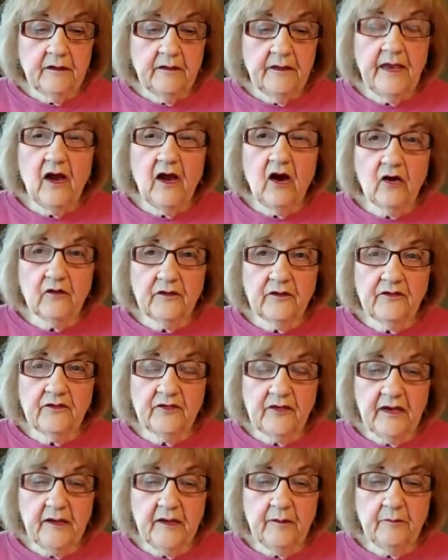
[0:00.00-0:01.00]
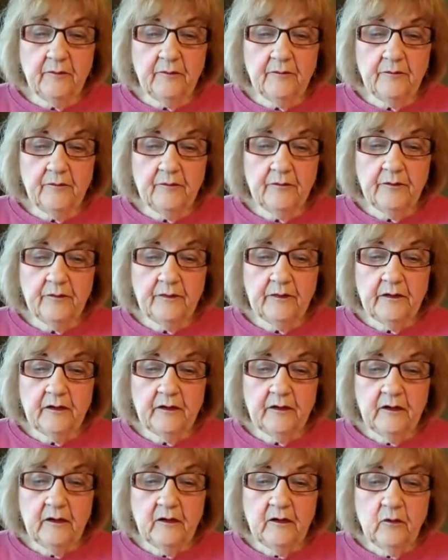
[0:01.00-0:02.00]
They are the same.
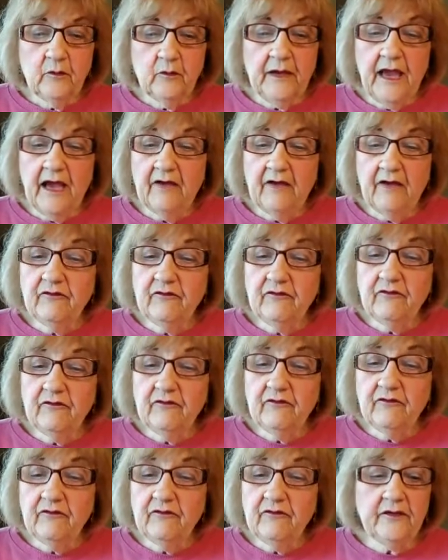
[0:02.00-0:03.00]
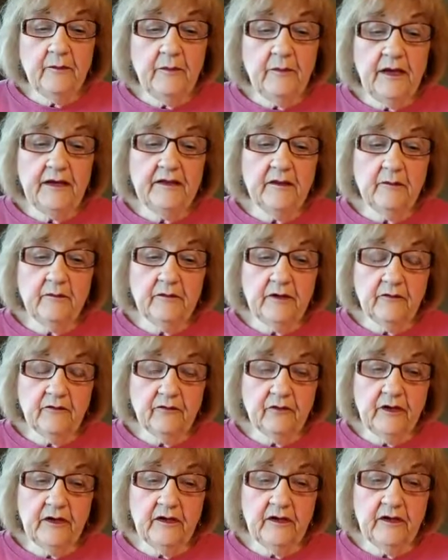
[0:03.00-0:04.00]
We have no need to make them
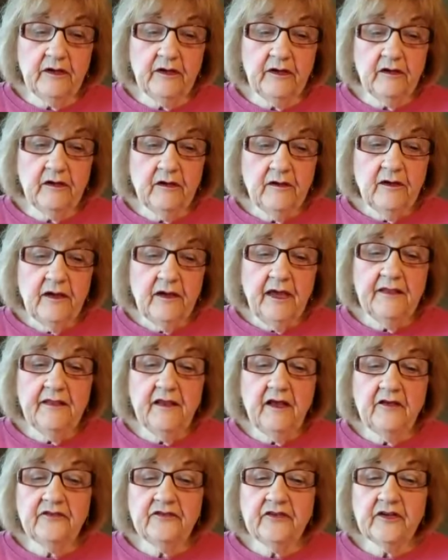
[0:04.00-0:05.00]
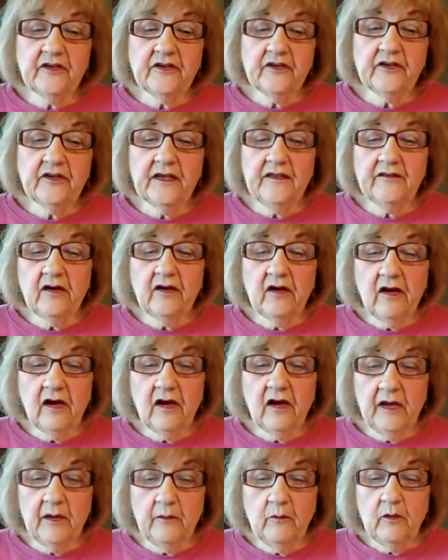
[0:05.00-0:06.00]
different, and thus delay the
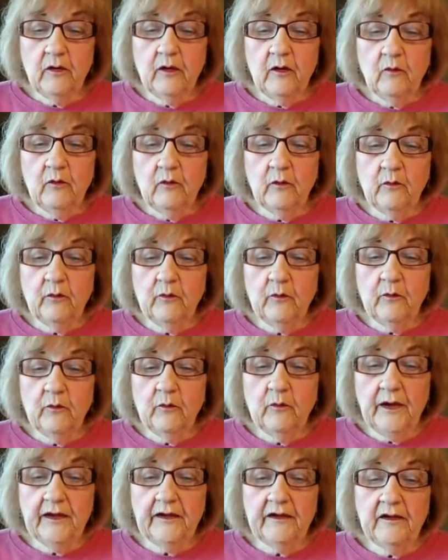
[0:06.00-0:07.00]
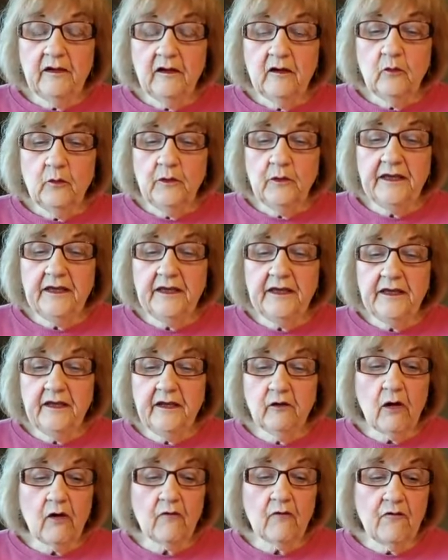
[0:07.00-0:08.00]
time when we can
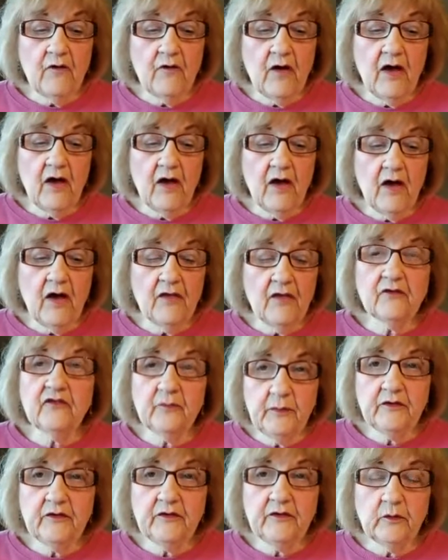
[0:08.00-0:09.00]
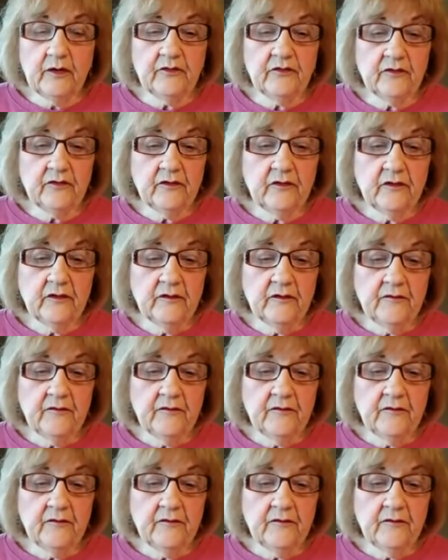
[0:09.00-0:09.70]
hear our Father speak to us.